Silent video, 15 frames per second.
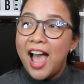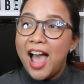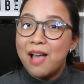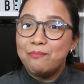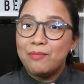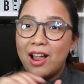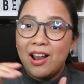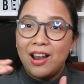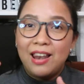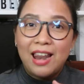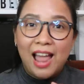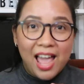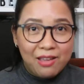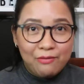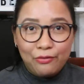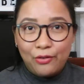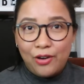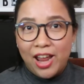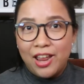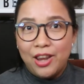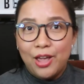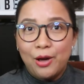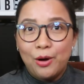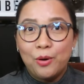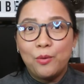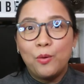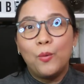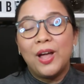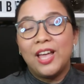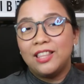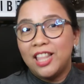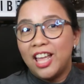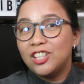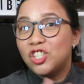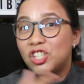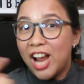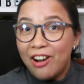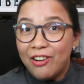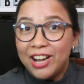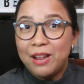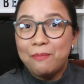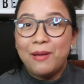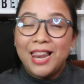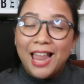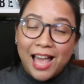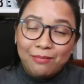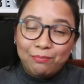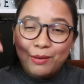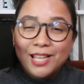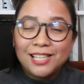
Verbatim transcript: um, a live radio with Jarren Abalan.